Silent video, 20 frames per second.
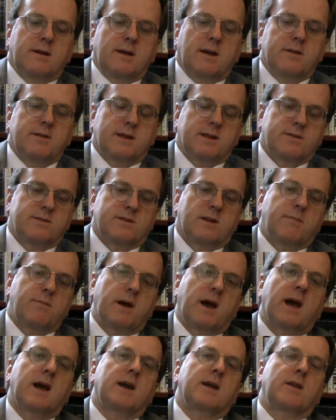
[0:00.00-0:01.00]
and then step
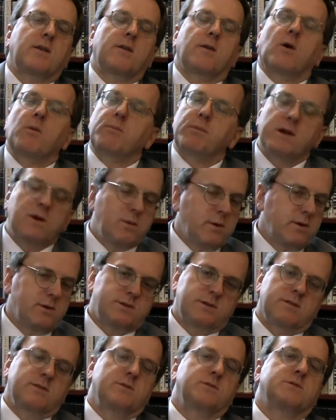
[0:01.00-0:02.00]
back and don't pick
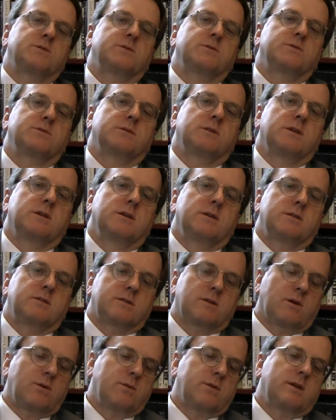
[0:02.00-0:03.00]
winners and losers.
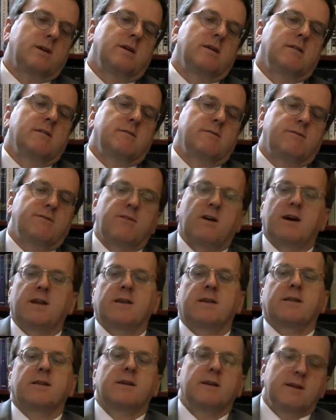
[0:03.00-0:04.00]
Don't
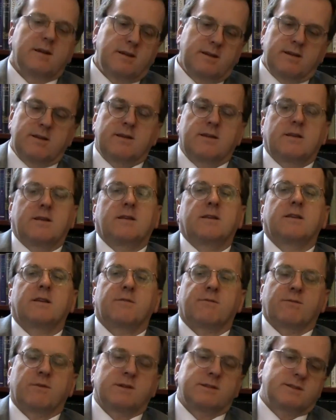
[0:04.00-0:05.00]
fund
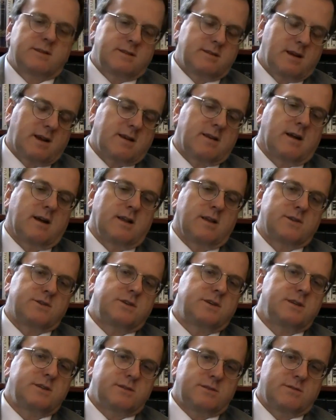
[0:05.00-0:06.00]
different
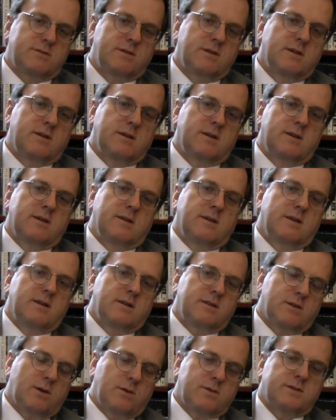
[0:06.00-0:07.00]
technologies.
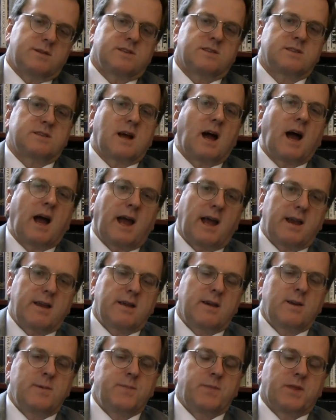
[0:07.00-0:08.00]
Don't
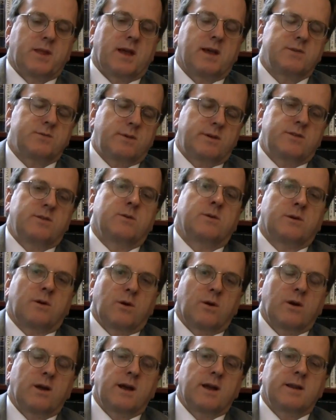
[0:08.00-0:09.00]
decide, as we do in
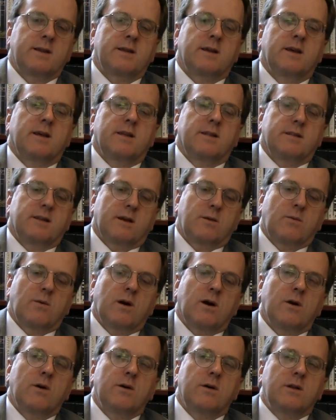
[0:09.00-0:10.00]
Oregon, that,
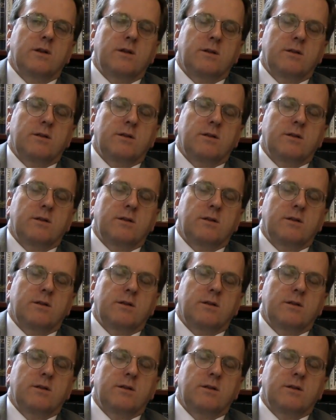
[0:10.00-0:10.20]
well,